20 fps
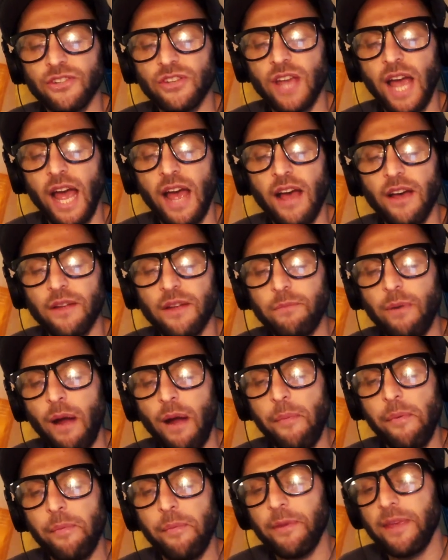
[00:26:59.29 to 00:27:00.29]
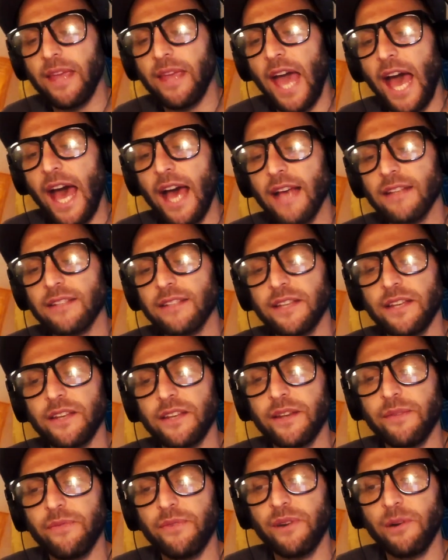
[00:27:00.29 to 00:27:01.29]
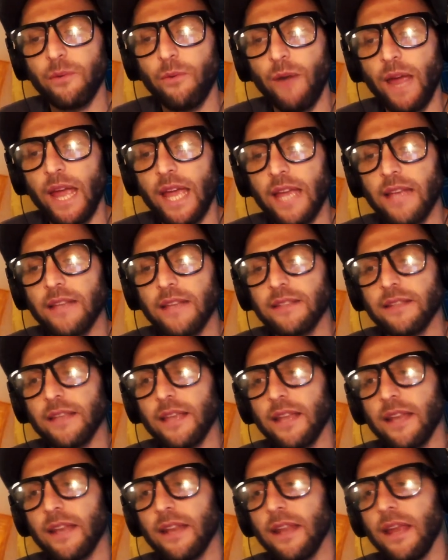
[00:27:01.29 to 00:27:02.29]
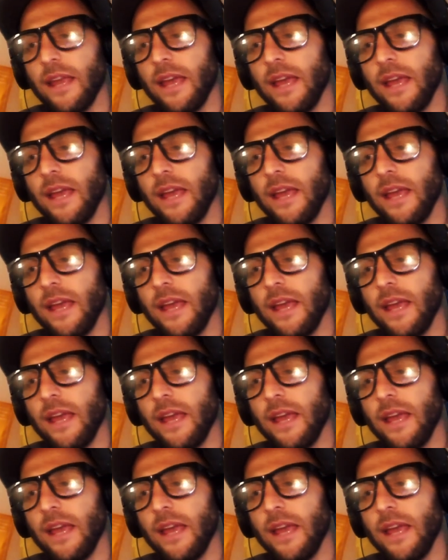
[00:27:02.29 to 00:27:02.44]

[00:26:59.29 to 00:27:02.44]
child probably asks in different ways. And